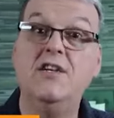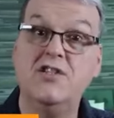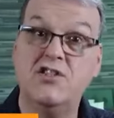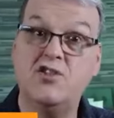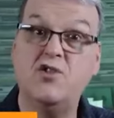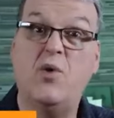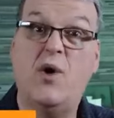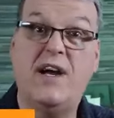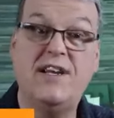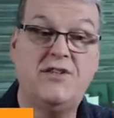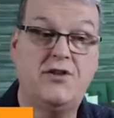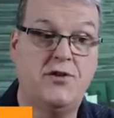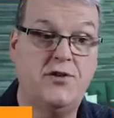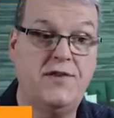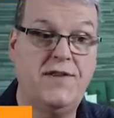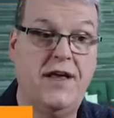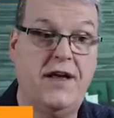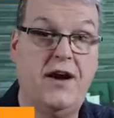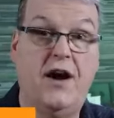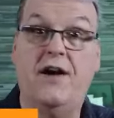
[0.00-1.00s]
So I
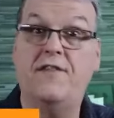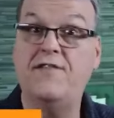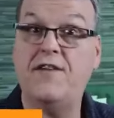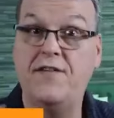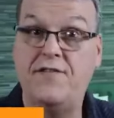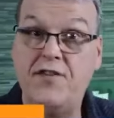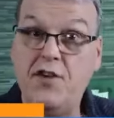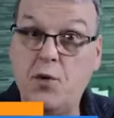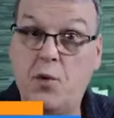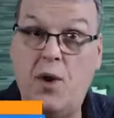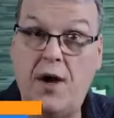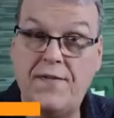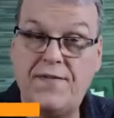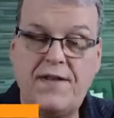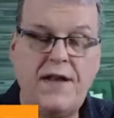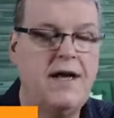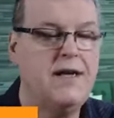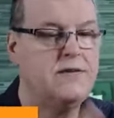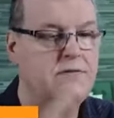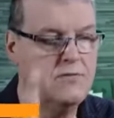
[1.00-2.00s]
turn that off. If you
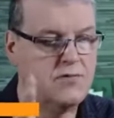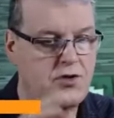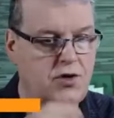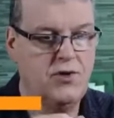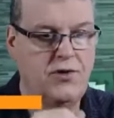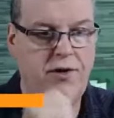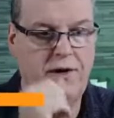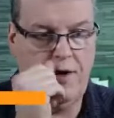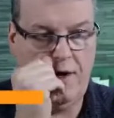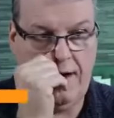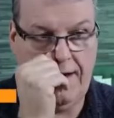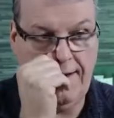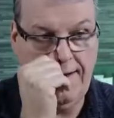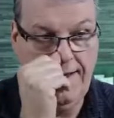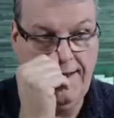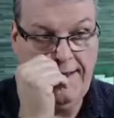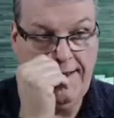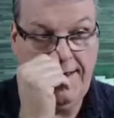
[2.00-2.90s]
want that, turn it on.